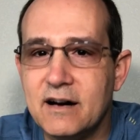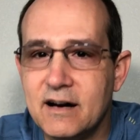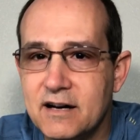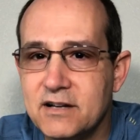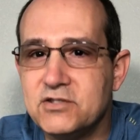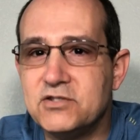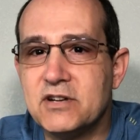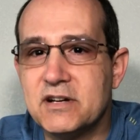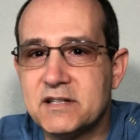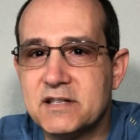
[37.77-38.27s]

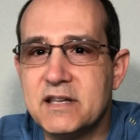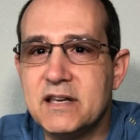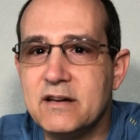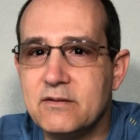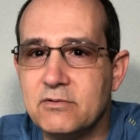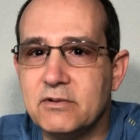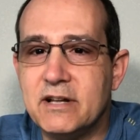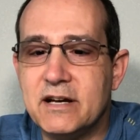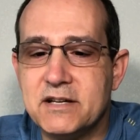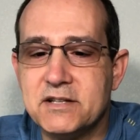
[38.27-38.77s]
adjust the
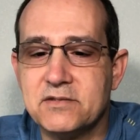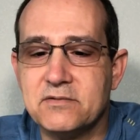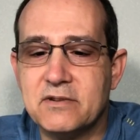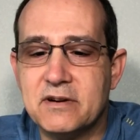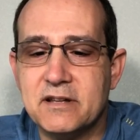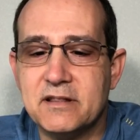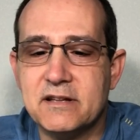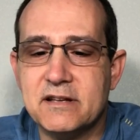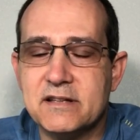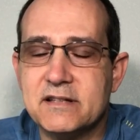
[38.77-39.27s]
equalizer
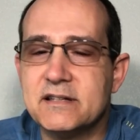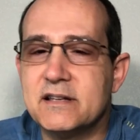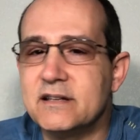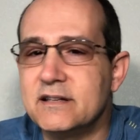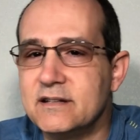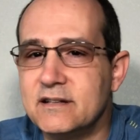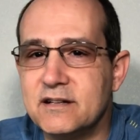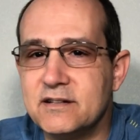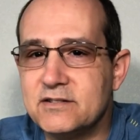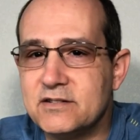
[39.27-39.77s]
on this
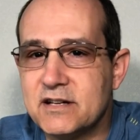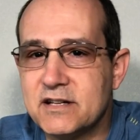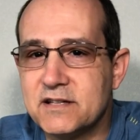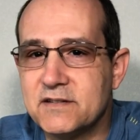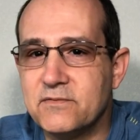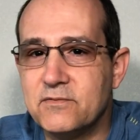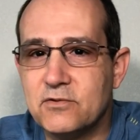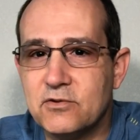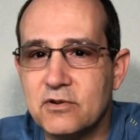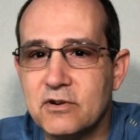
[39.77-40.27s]
and
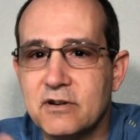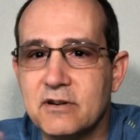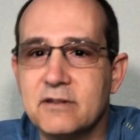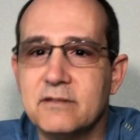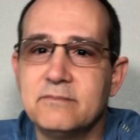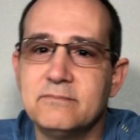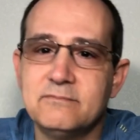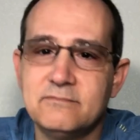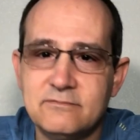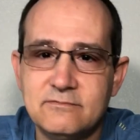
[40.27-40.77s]
adjust
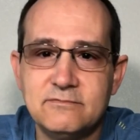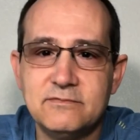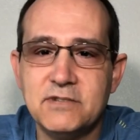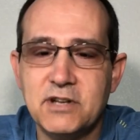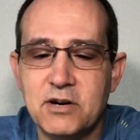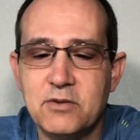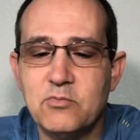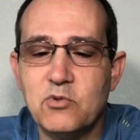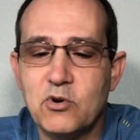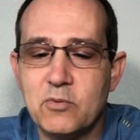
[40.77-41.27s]
for,
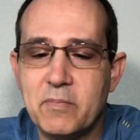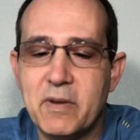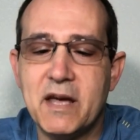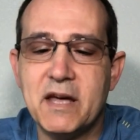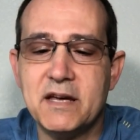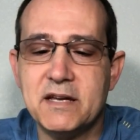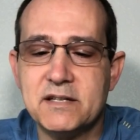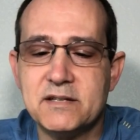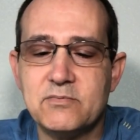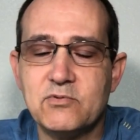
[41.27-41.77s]
more
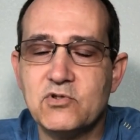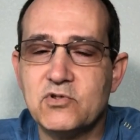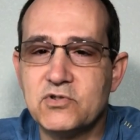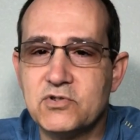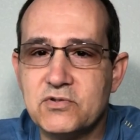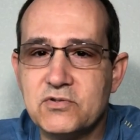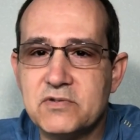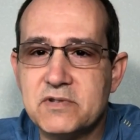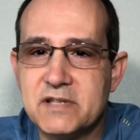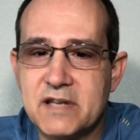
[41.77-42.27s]
bass, more
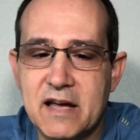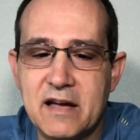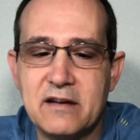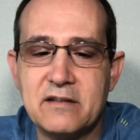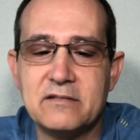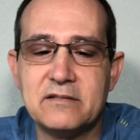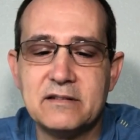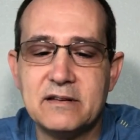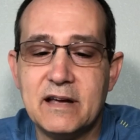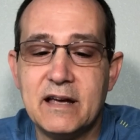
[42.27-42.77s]
true
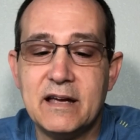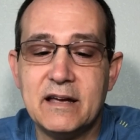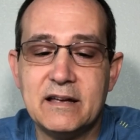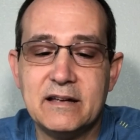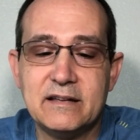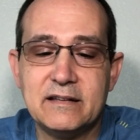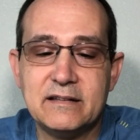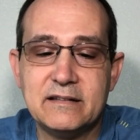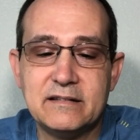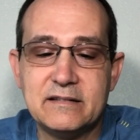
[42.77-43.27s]
sound.
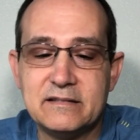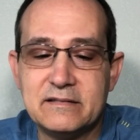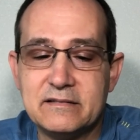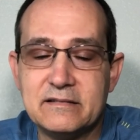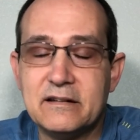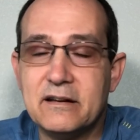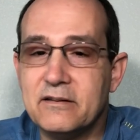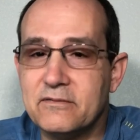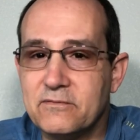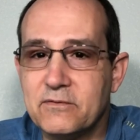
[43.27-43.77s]
And
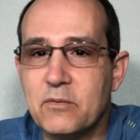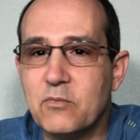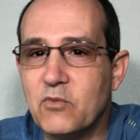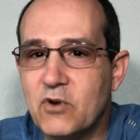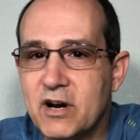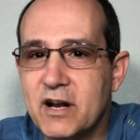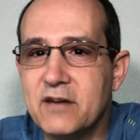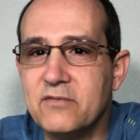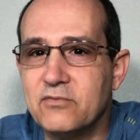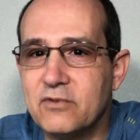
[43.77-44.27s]
from
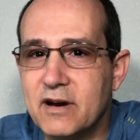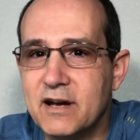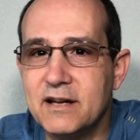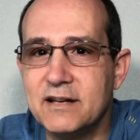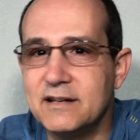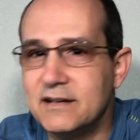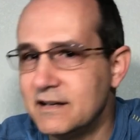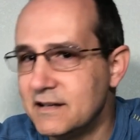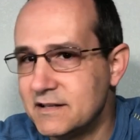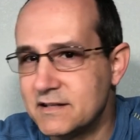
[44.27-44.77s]
what I've
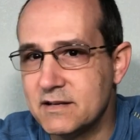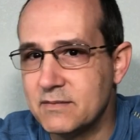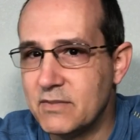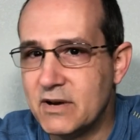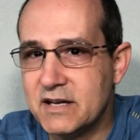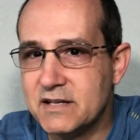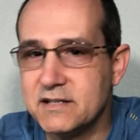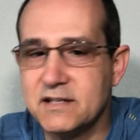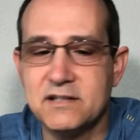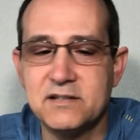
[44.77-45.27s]
read, it's
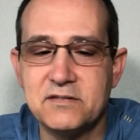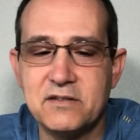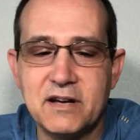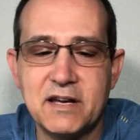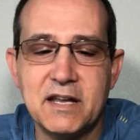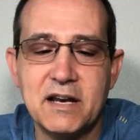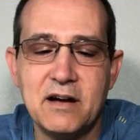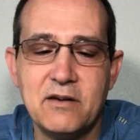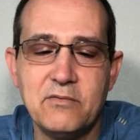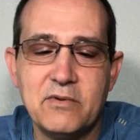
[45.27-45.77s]
amazing. So I
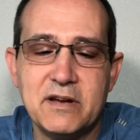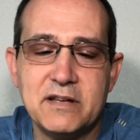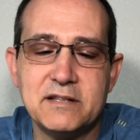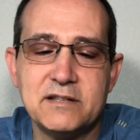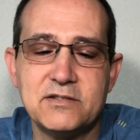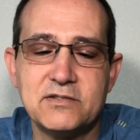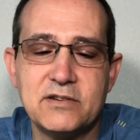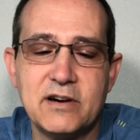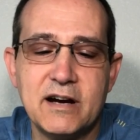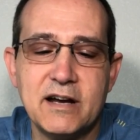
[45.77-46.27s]
cannot wait
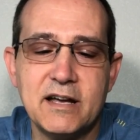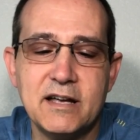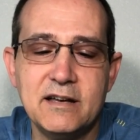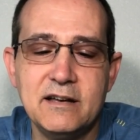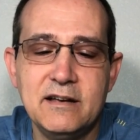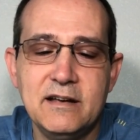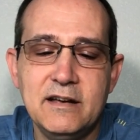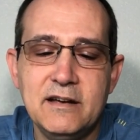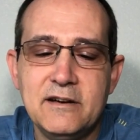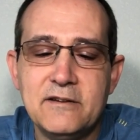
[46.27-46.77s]
to try
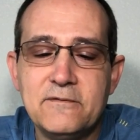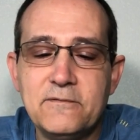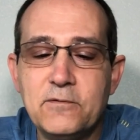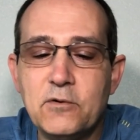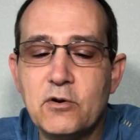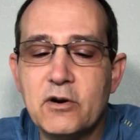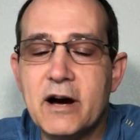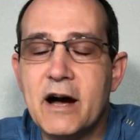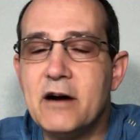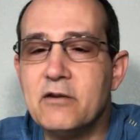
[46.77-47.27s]
it.
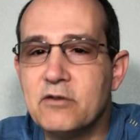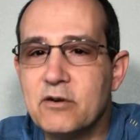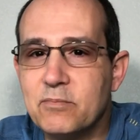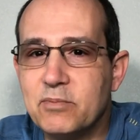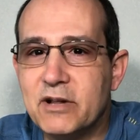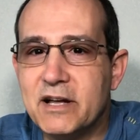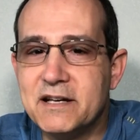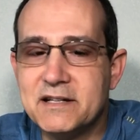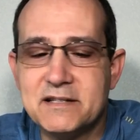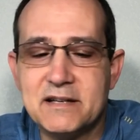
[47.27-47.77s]
4-hour
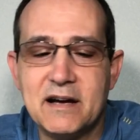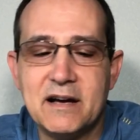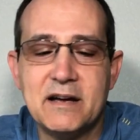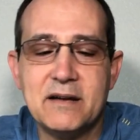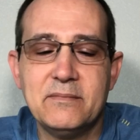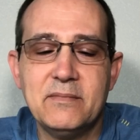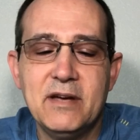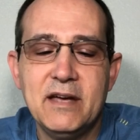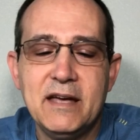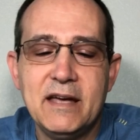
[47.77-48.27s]

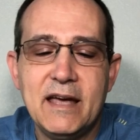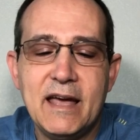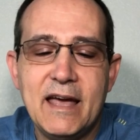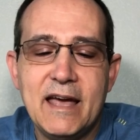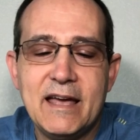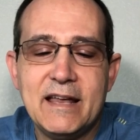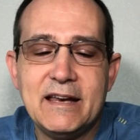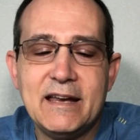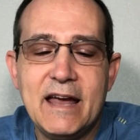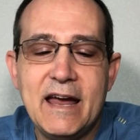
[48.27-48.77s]
playtime
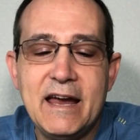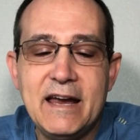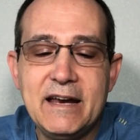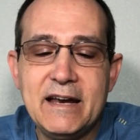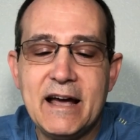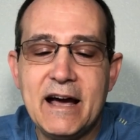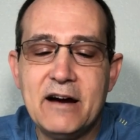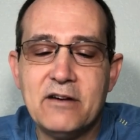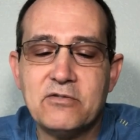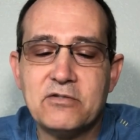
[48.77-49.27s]
and
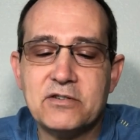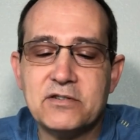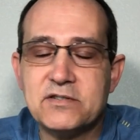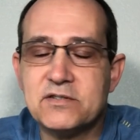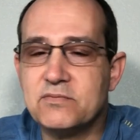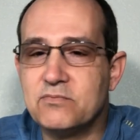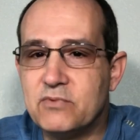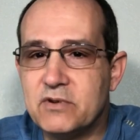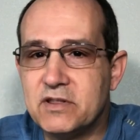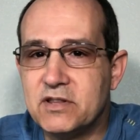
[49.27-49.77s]
8
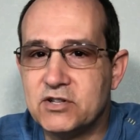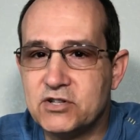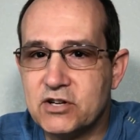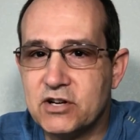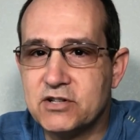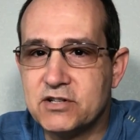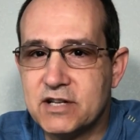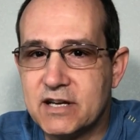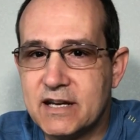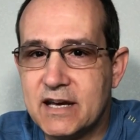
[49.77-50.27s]
hours with the
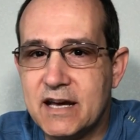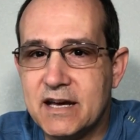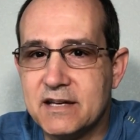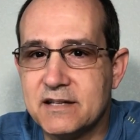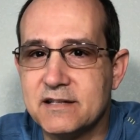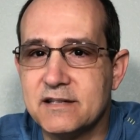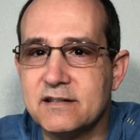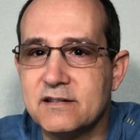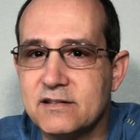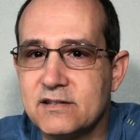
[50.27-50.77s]
charging
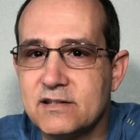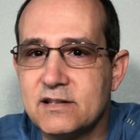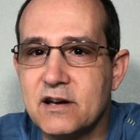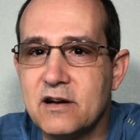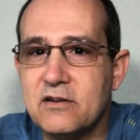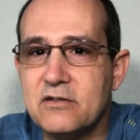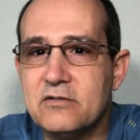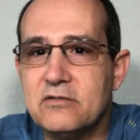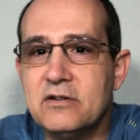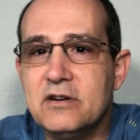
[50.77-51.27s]
case.
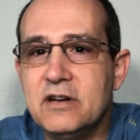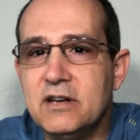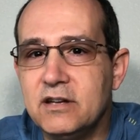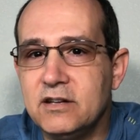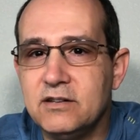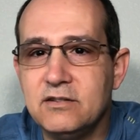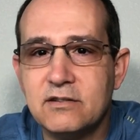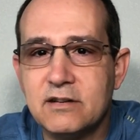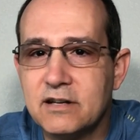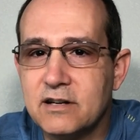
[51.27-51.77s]
So
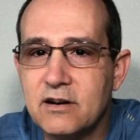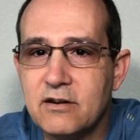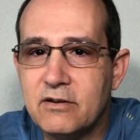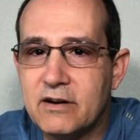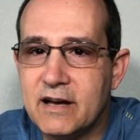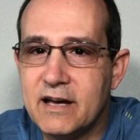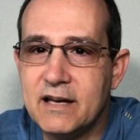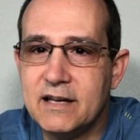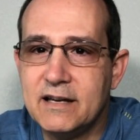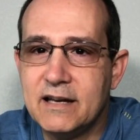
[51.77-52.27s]
you can go
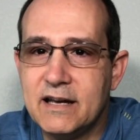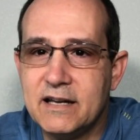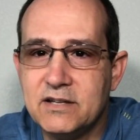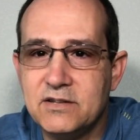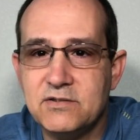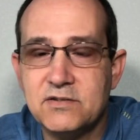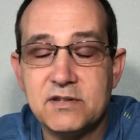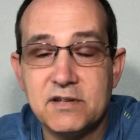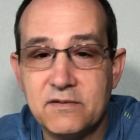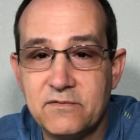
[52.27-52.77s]
ahead and
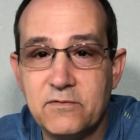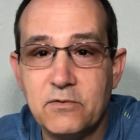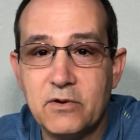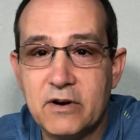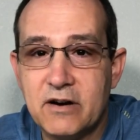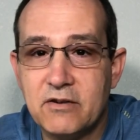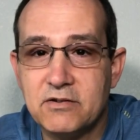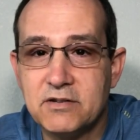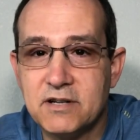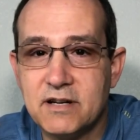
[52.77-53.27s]
use it
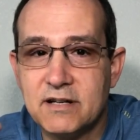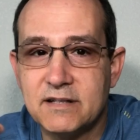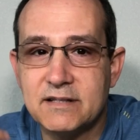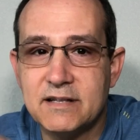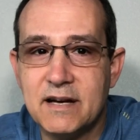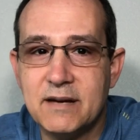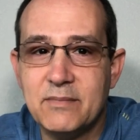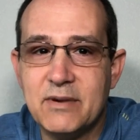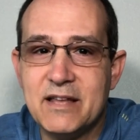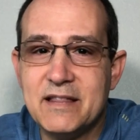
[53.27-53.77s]
4-hour talk
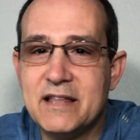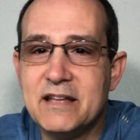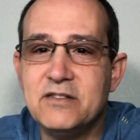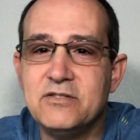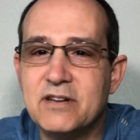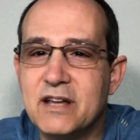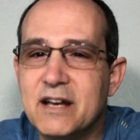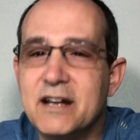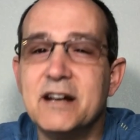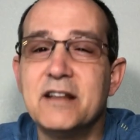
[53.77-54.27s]
time, and then
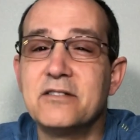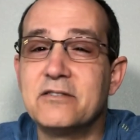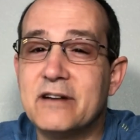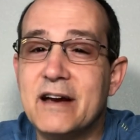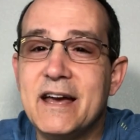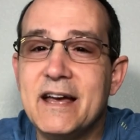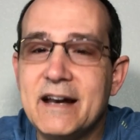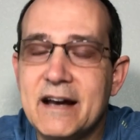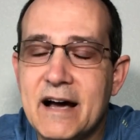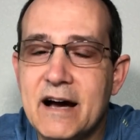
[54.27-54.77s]
you get another
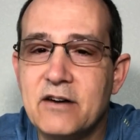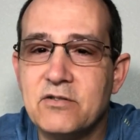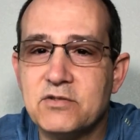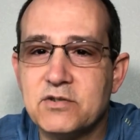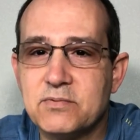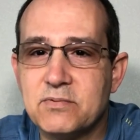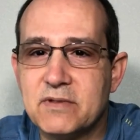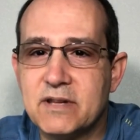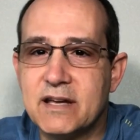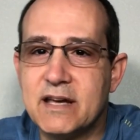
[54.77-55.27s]
8
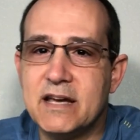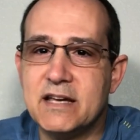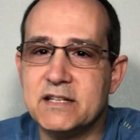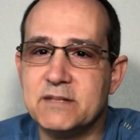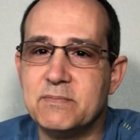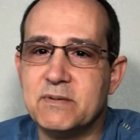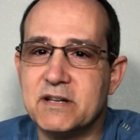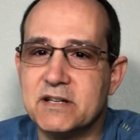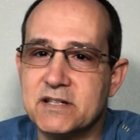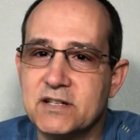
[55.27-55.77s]
hours with the case
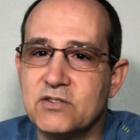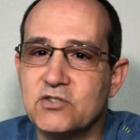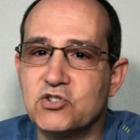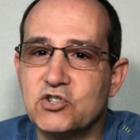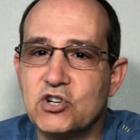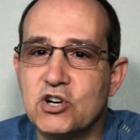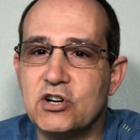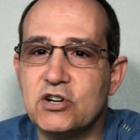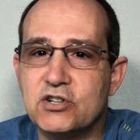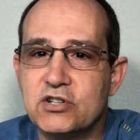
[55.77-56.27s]
because it'll
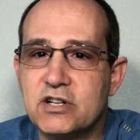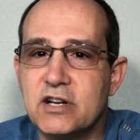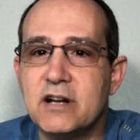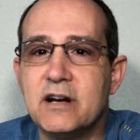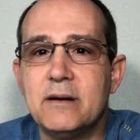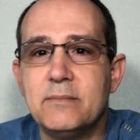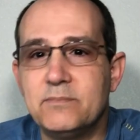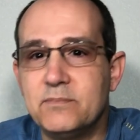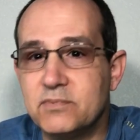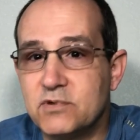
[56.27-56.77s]
charge it
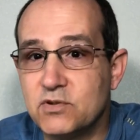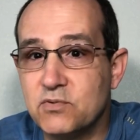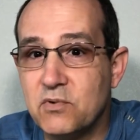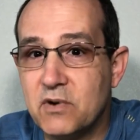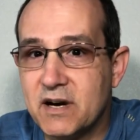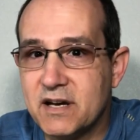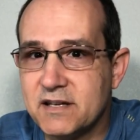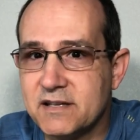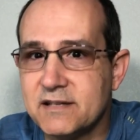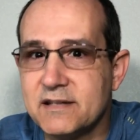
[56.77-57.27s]
up
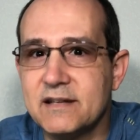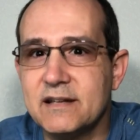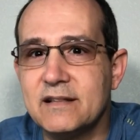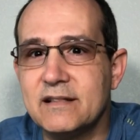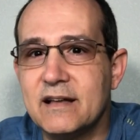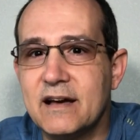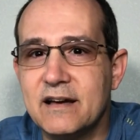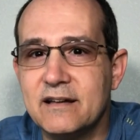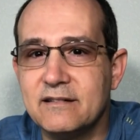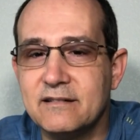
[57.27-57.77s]
twice in
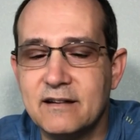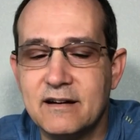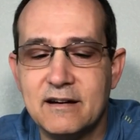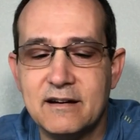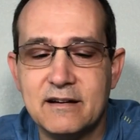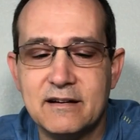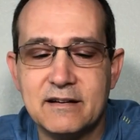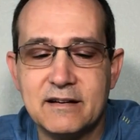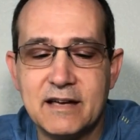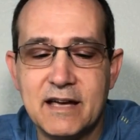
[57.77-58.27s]

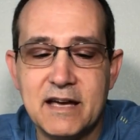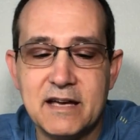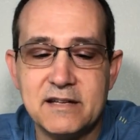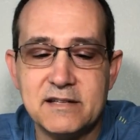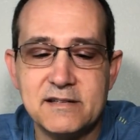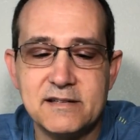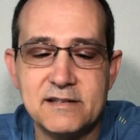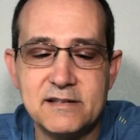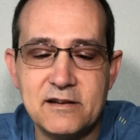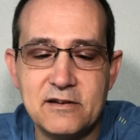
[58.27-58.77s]
that case.
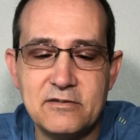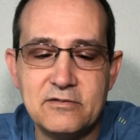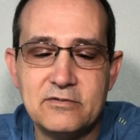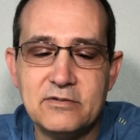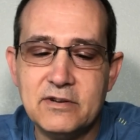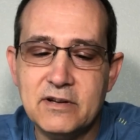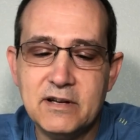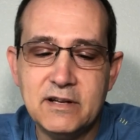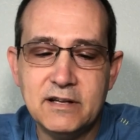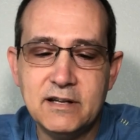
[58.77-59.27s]
So,
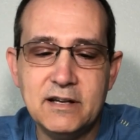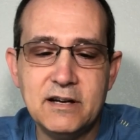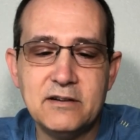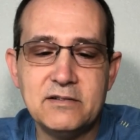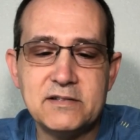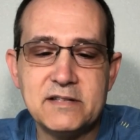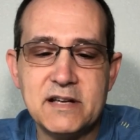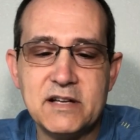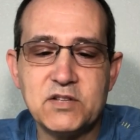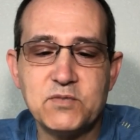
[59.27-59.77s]

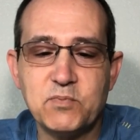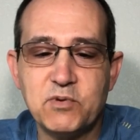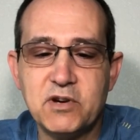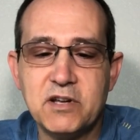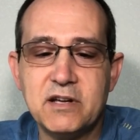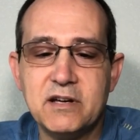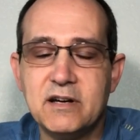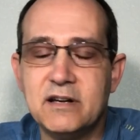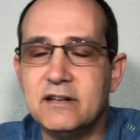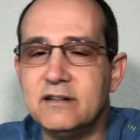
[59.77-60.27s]
sounds pretty
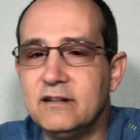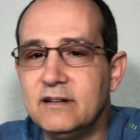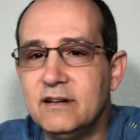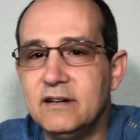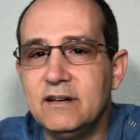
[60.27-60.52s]
good.